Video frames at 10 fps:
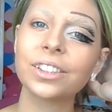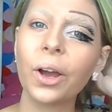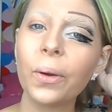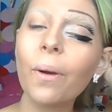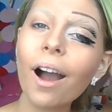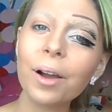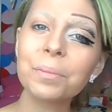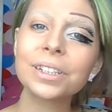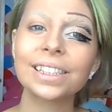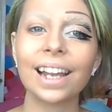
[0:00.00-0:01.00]
So
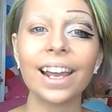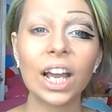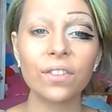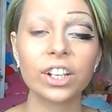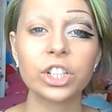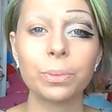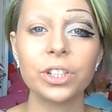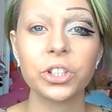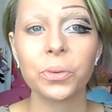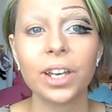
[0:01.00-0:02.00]
today I've actually
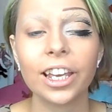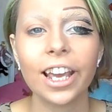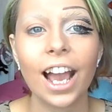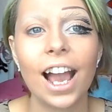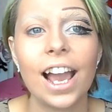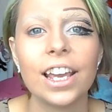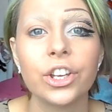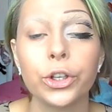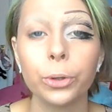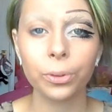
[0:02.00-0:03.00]
been doing
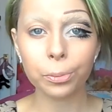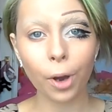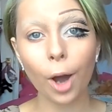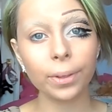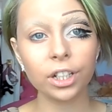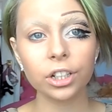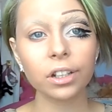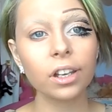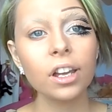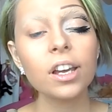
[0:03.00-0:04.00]
a human Barbie
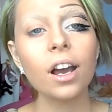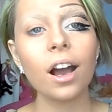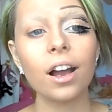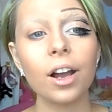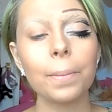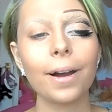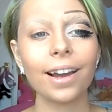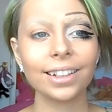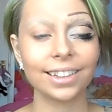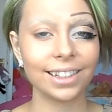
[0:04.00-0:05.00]
look.
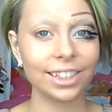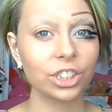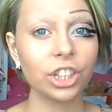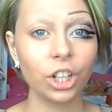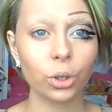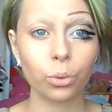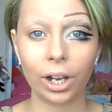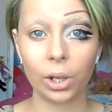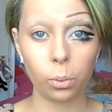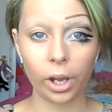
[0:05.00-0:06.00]
This is gonna look
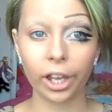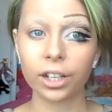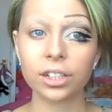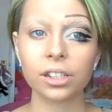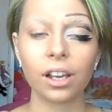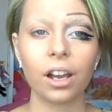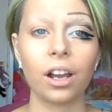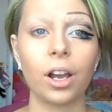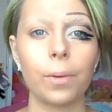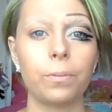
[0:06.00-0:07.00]
really weird
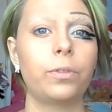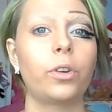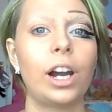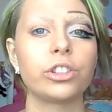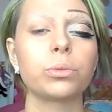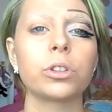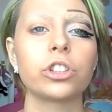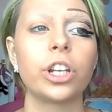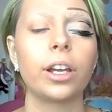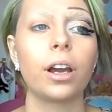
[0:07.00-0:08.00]
for as you're
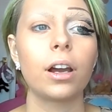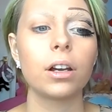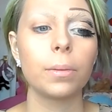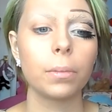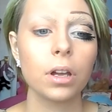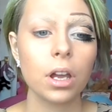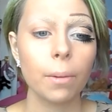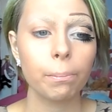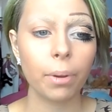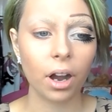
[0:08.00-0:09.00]
watching it,
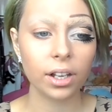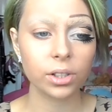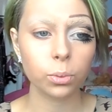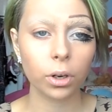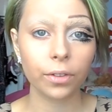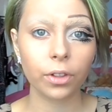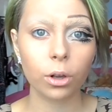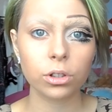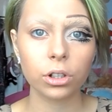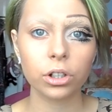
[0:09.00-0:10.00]
but it's one of
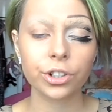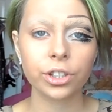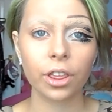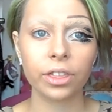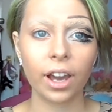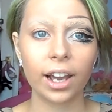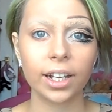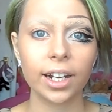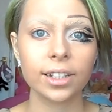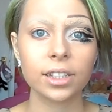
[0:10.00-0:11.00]
those looks
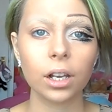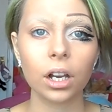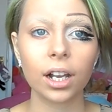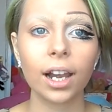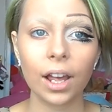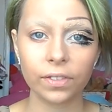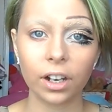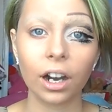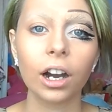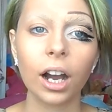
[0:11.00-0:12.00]
that gets
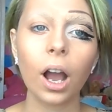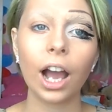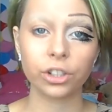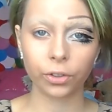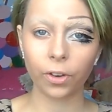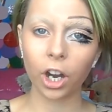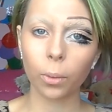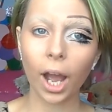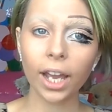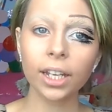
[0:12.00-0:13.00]
clever as you're far
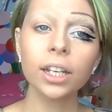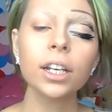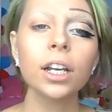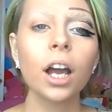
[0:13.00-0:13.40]
away.